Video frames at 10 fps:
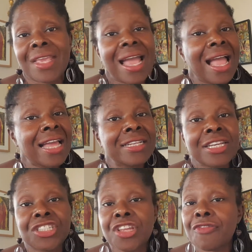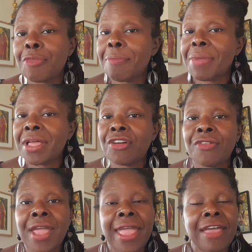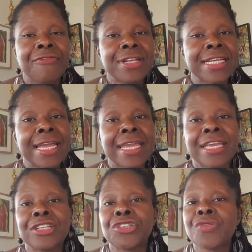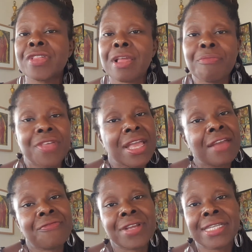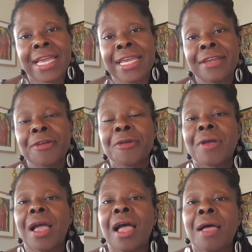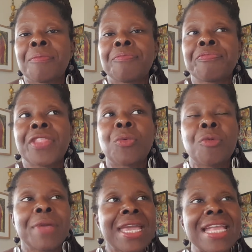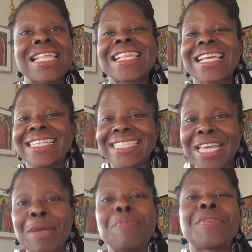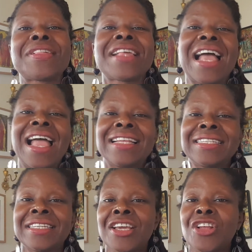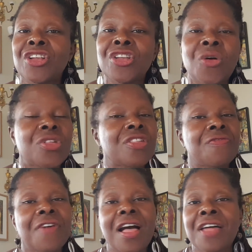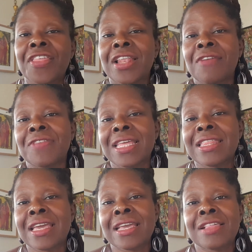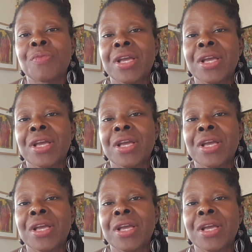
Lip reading: And just remember, create every day, do something every day. There will be hints and tips and lots of other lovely things.